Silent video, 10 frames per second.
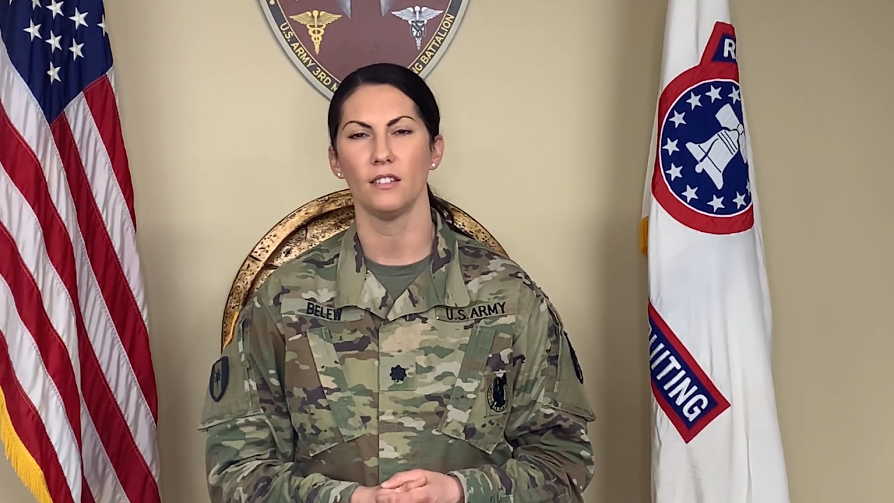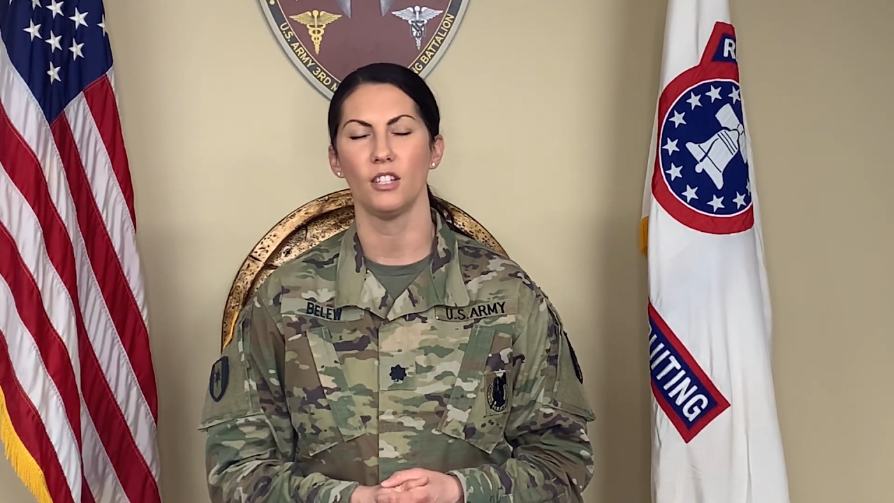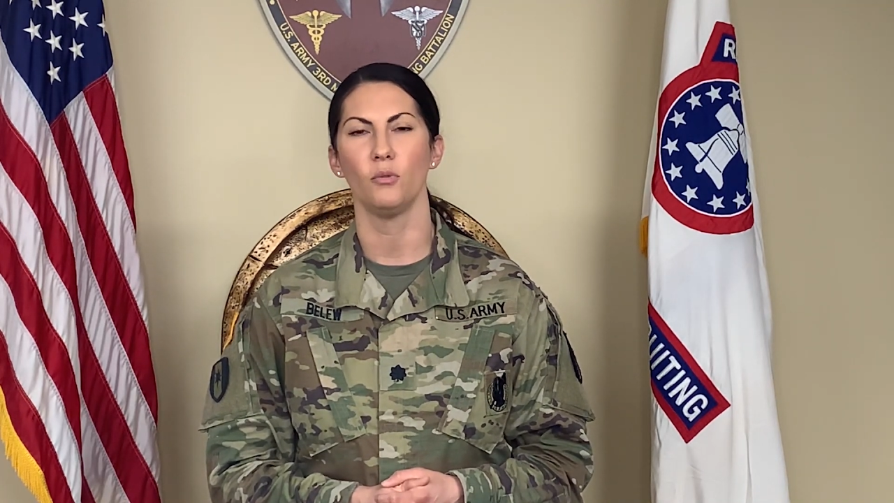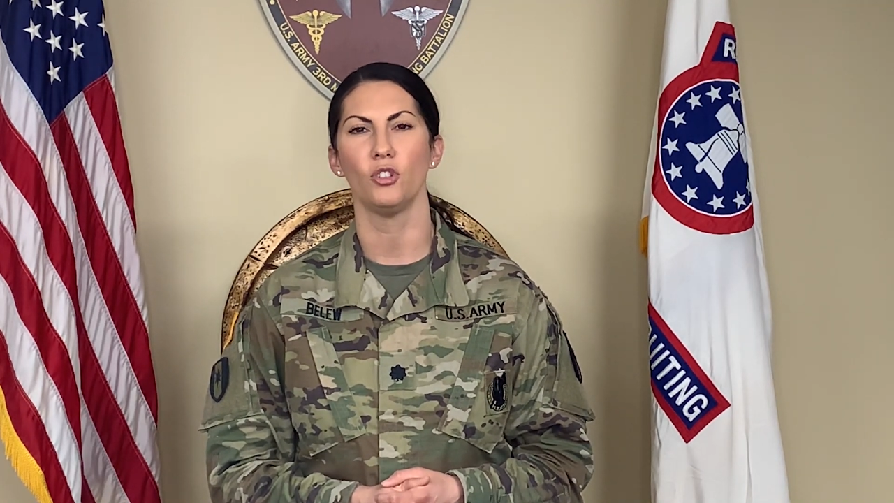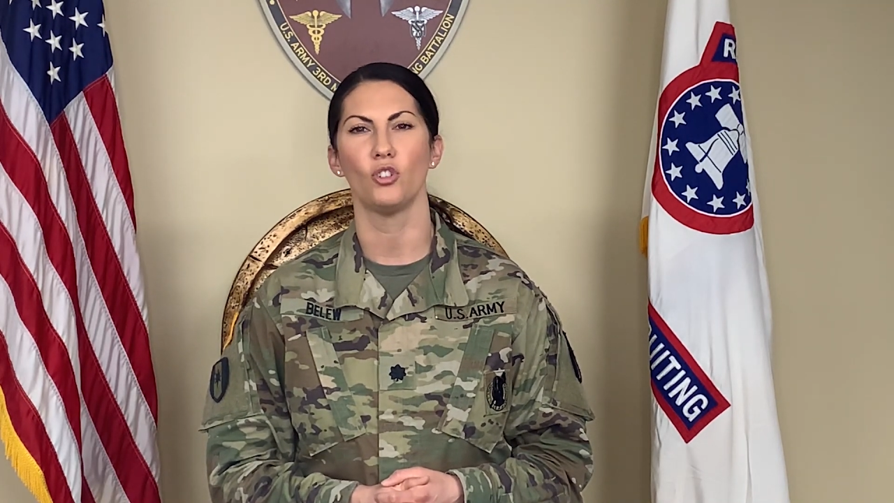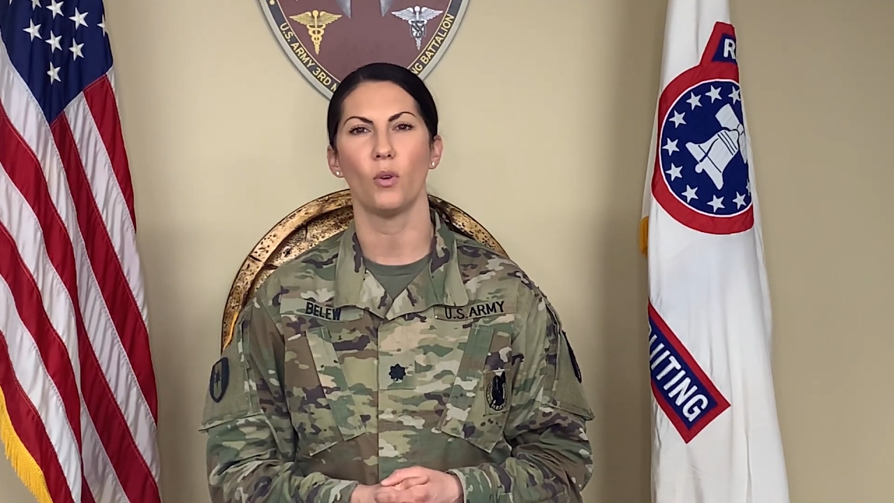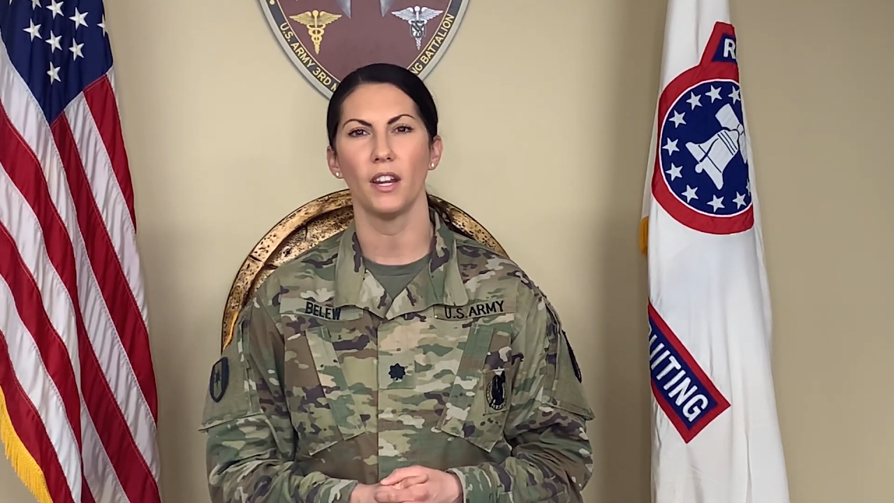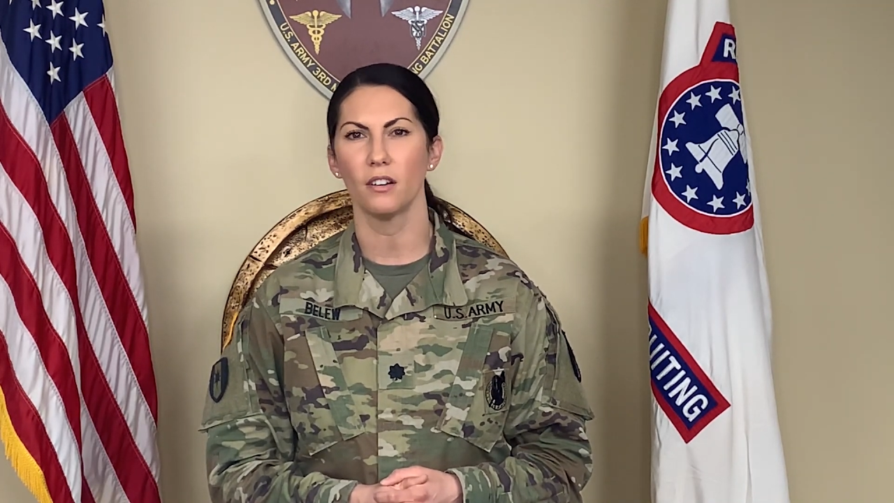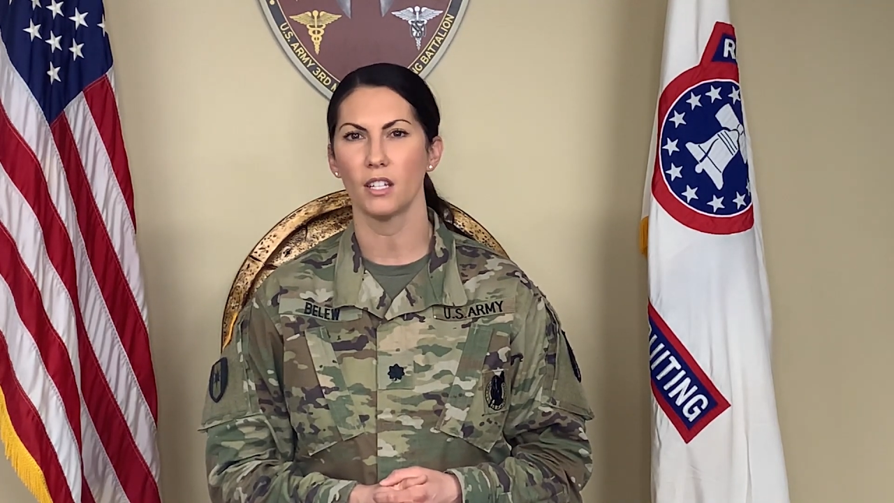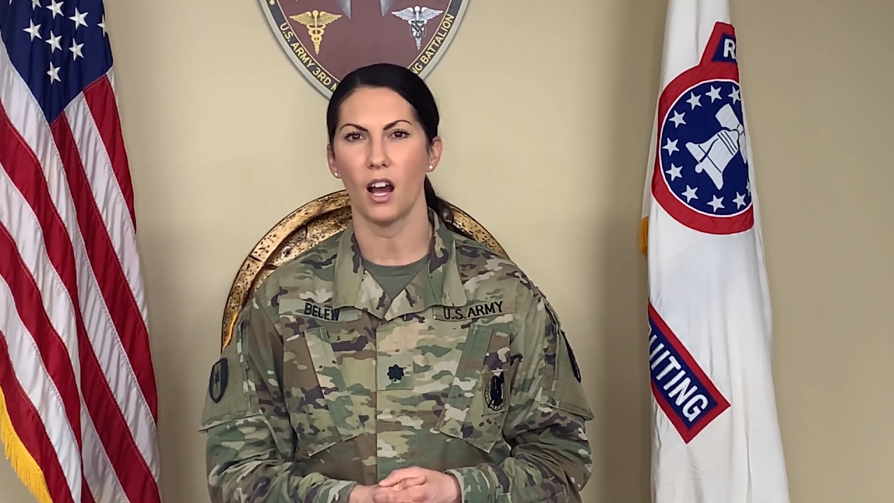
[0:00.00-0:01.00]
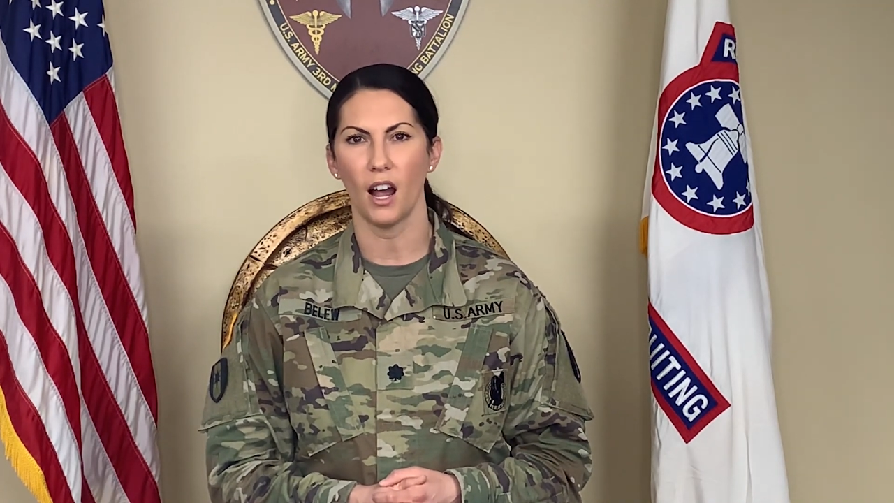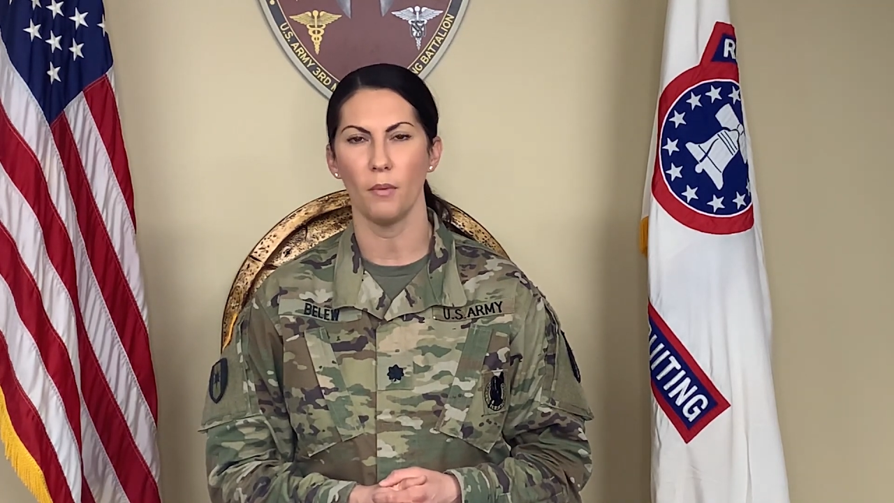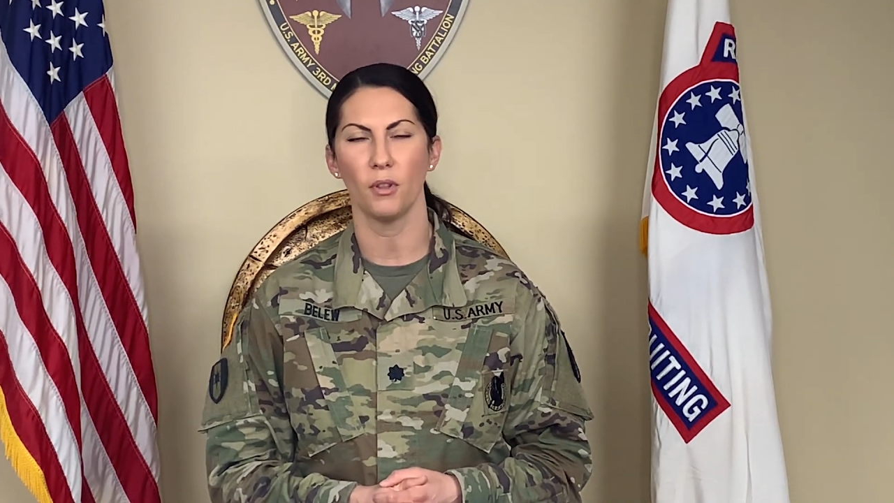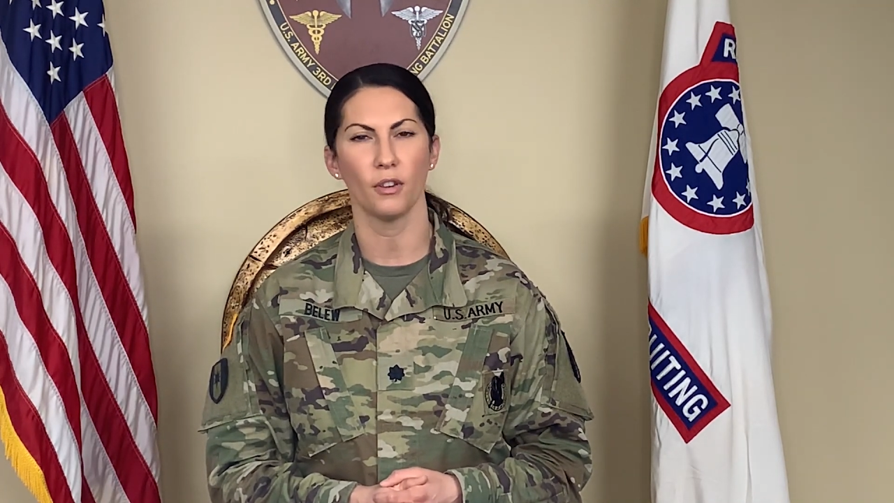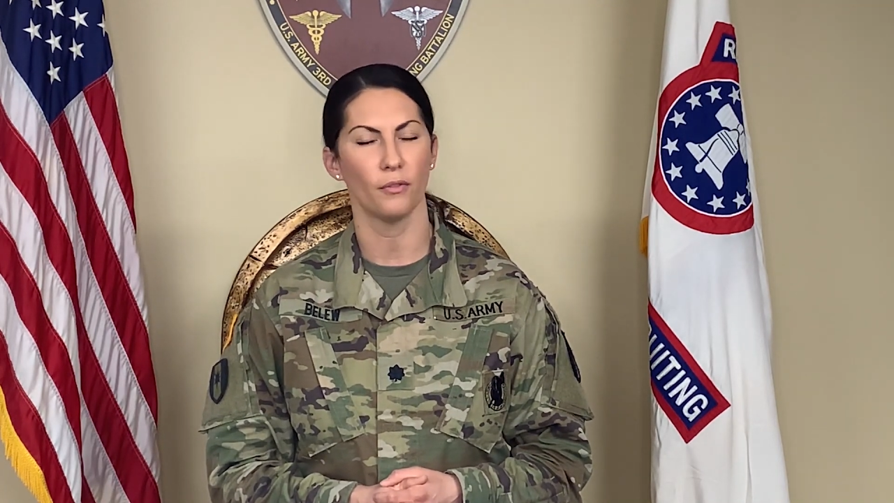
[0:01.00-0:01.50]
to enjoy your time
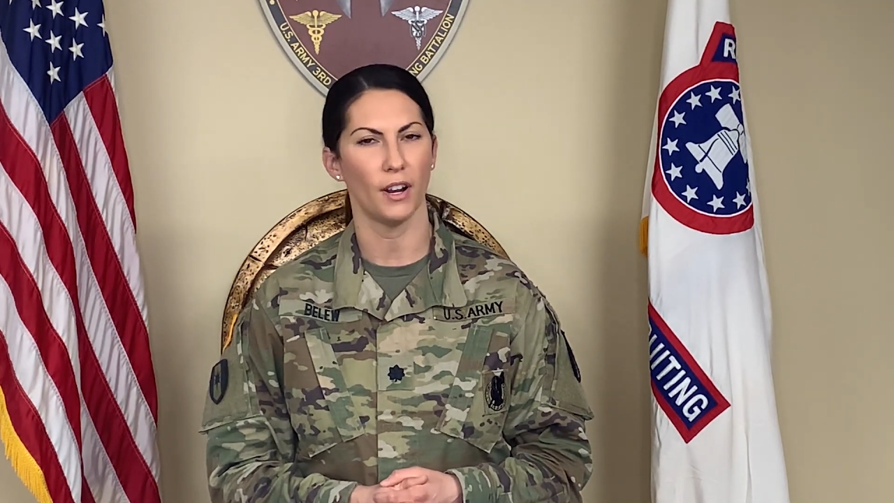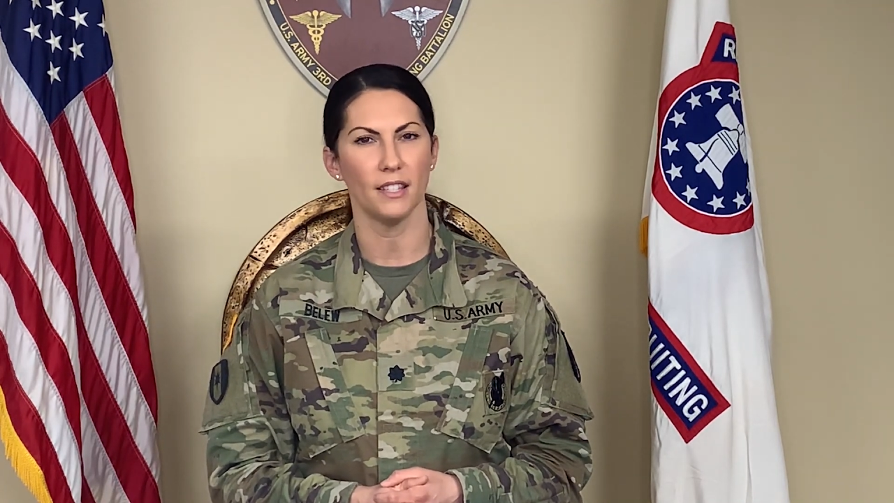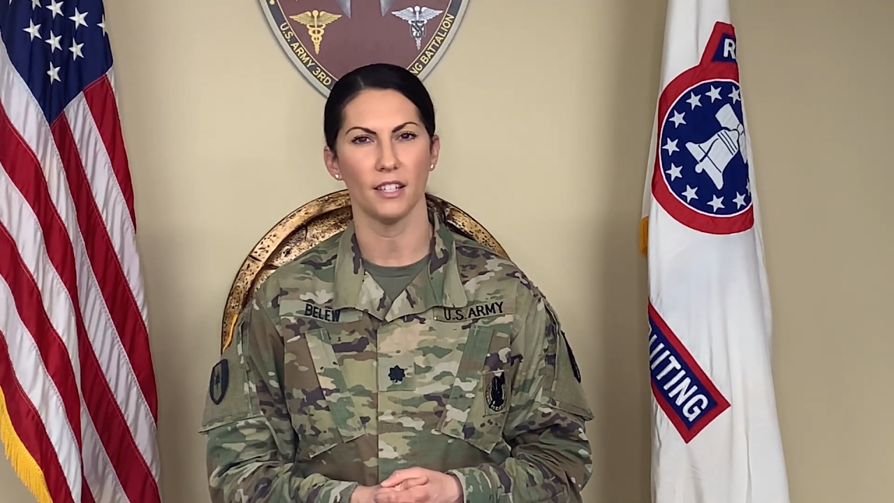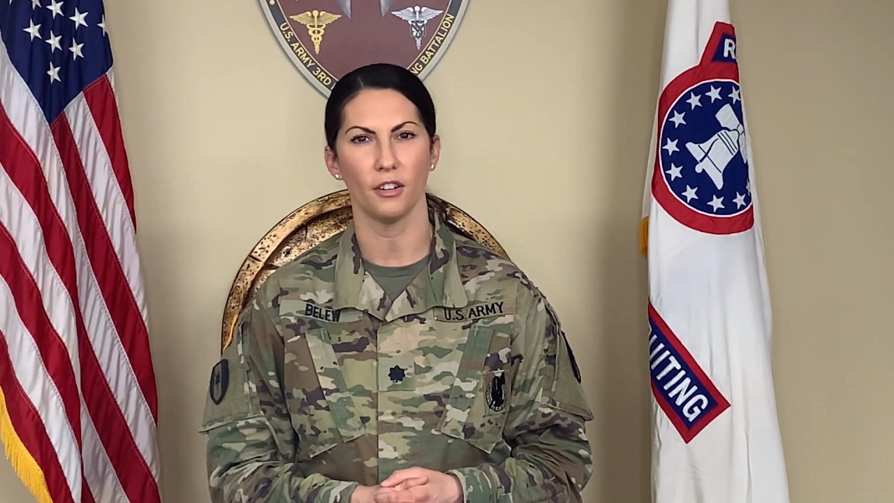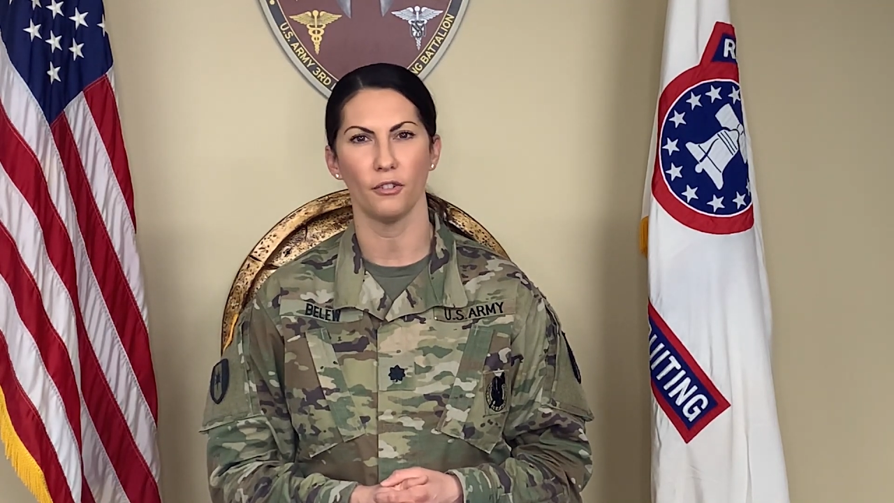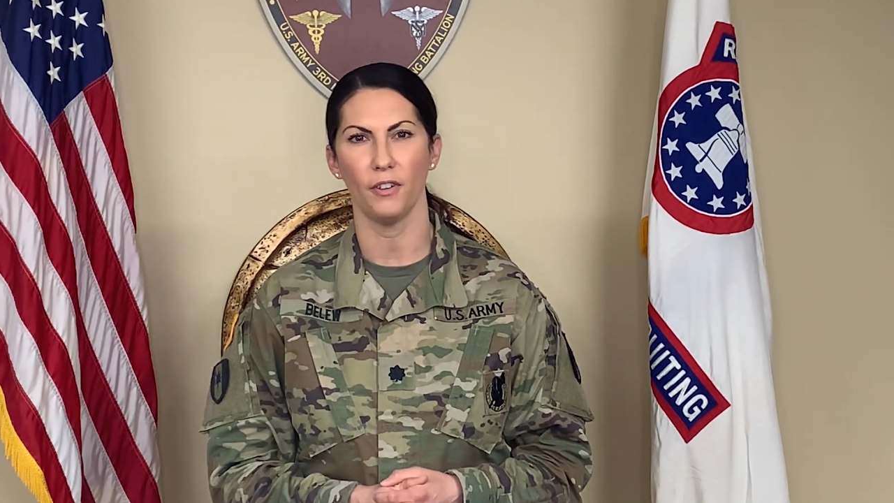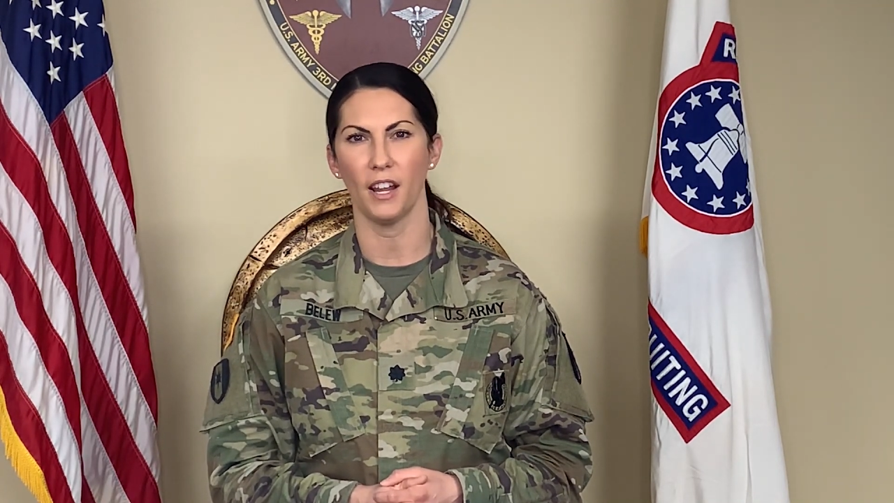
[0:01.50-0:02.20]
with your friends and your